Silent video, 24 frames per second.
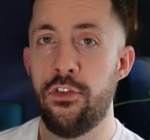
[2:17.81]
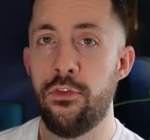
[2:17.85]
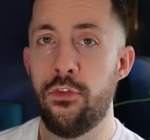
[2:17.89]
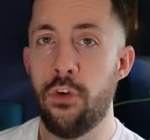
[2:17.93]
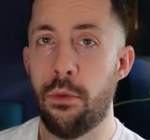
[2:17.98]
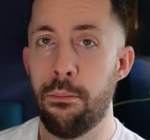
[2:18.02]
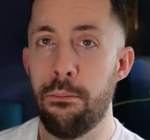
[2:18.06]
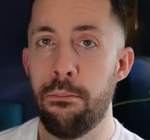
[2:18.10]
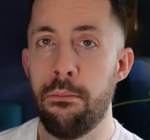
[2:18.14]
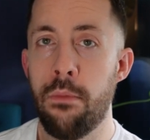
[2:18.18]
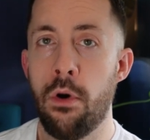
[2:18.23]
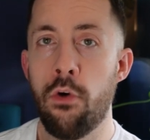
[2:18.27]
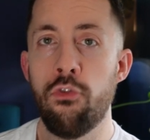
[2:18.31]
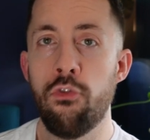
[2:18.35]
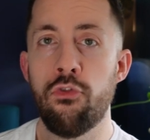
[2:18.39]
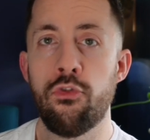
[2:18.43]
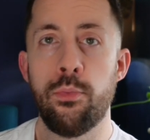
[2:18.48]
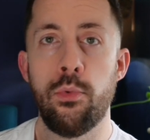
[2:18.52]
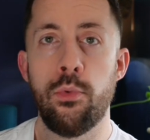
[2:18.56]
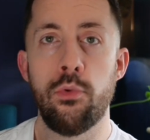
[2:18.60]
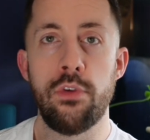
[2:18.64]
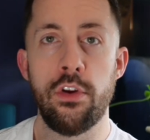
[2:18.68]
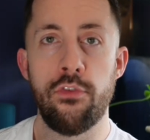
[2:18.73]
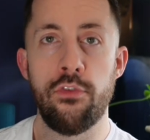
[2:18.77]
you've got
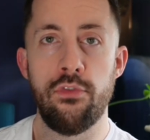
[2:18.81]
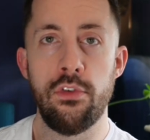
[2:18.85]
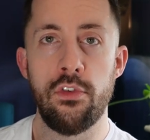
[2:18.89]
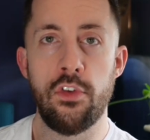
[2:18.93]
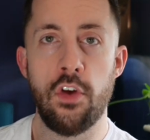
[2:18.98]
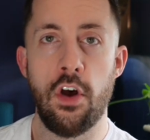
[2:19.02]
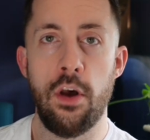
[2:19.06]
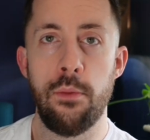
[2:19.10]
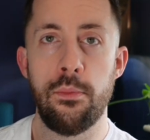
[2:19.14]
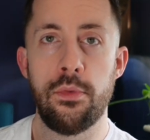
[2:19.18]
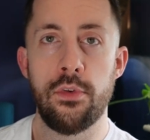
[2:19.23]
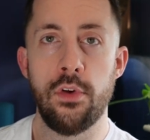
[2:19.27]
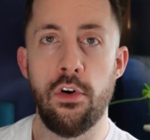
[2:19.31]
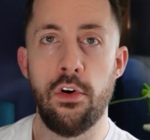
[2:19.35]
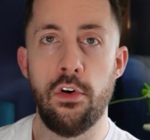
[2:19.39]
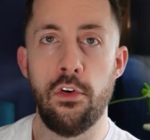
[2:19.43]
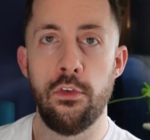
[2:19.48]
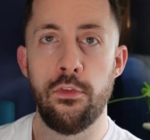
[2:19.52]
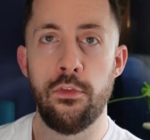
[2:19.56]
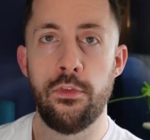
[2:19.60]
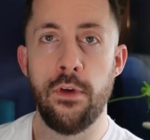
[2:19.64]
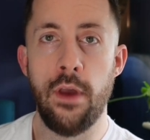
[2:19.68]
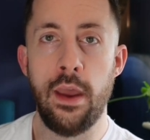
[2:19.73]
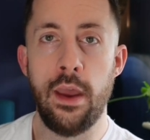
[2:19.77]
multiple different types
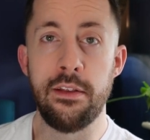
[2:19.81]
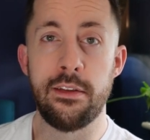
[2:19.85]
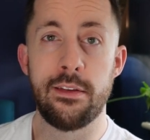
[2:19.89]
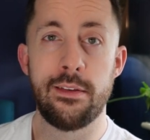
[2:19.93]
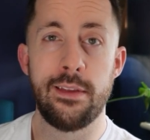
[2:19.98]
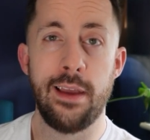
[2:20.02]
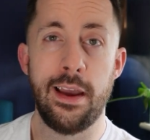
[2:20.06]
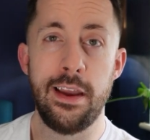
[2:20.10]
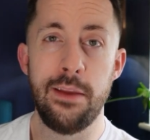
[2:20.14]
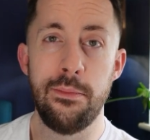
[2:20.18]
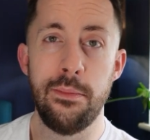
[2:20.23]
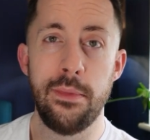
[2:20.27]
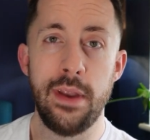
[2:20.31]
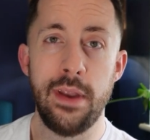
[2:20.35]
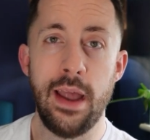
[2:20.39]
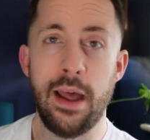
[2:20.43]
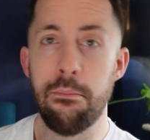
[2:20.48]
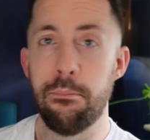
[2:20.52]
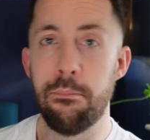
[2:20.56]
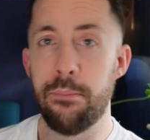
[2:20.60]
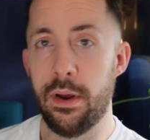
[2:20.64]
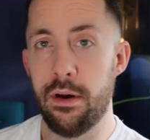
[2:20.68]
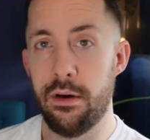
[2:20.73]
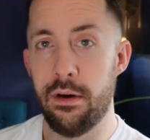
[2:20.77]
of entertainment
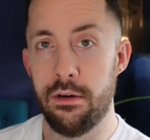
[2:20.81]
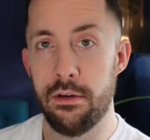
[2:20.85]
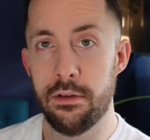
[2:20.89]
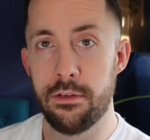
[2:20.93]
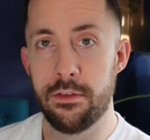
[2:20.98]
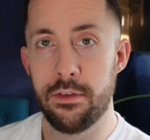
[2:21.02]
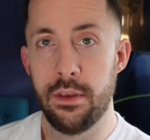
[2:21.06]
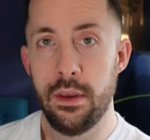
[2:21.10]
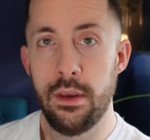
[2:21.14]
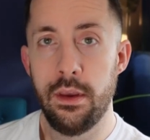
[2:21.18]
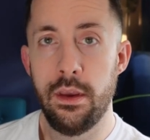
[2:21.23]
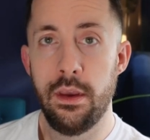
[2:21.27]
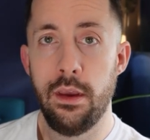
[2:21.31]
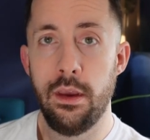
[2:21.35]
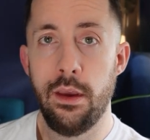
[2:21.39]
and bars.